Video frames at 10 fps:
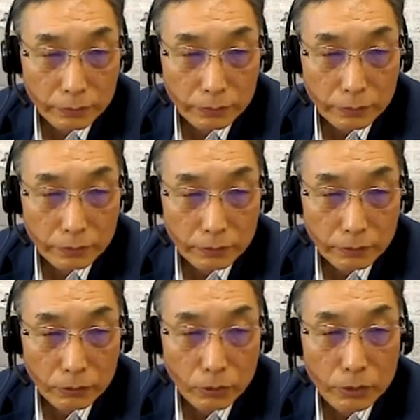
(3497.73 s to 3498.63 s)
and
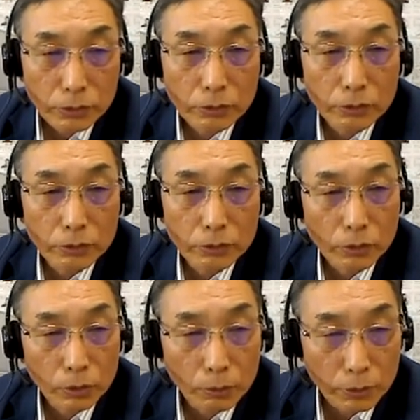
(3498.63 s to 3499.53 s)
accept the
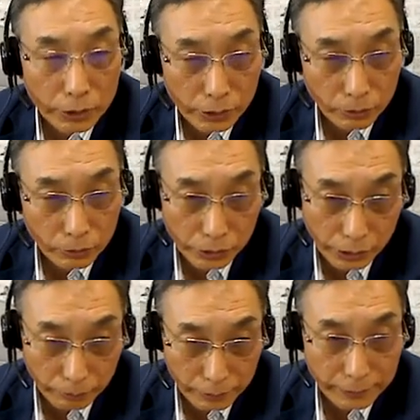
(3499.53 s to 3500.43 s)
differences and the
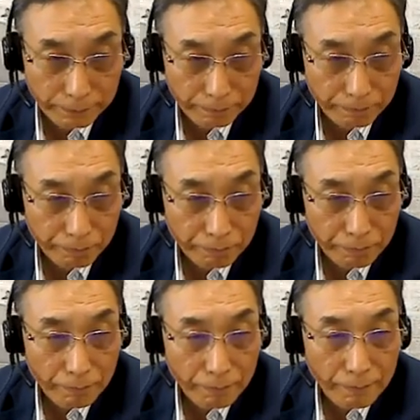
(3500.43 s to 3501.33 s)
diversities
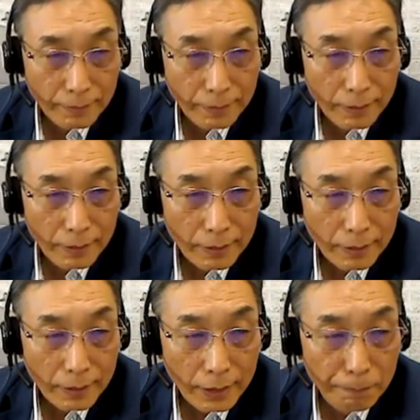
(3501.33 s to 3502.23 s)
and live
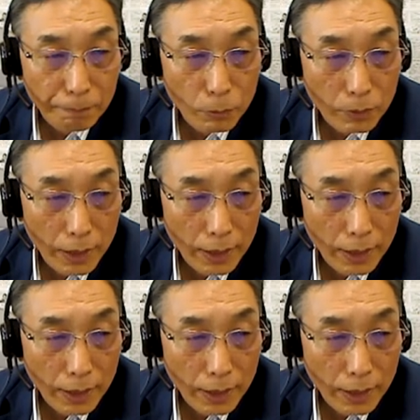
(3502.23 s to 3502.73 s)
together.